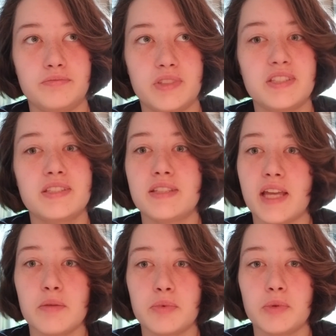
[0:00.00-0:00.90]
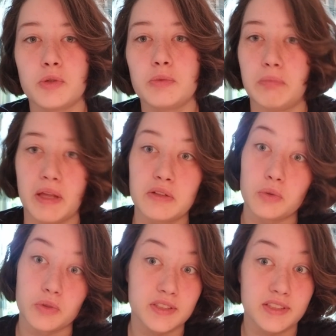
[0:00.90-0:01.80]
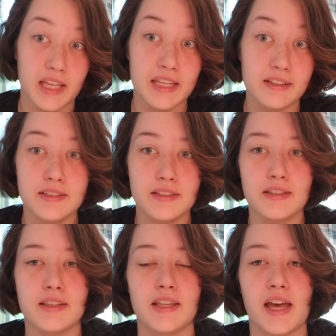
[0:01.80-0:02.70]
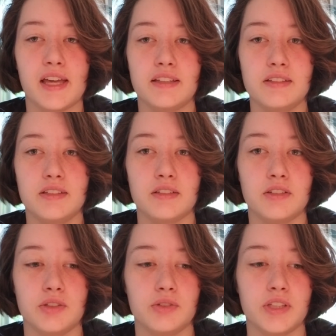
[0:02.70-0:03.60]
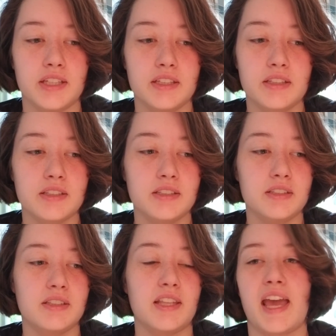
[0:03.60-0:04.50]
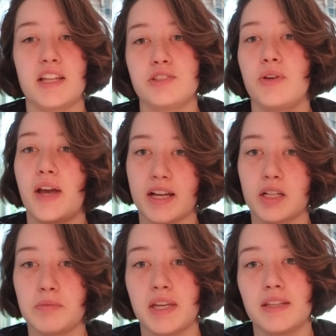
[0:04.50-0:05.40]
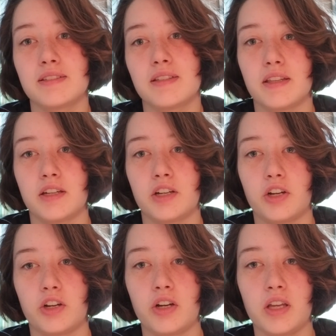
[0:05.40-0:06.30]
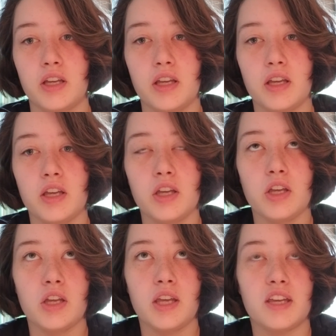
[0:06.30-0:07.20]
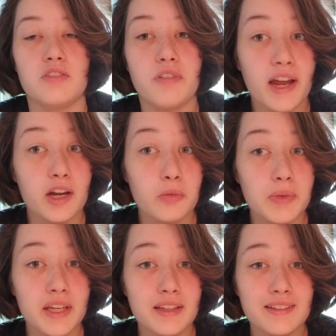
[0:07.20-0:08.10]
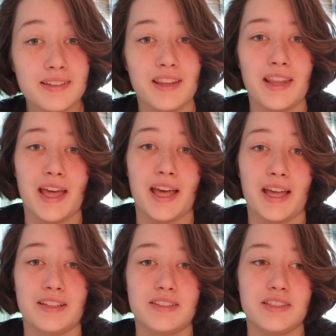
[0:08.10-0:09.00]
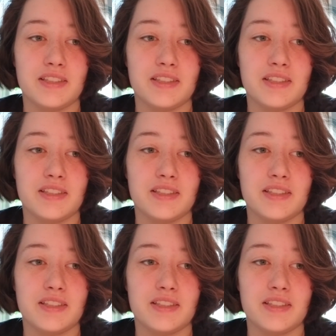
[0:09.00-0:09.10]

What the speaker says: stable mental state, that, you know, like they had to acclimate to their environment, and that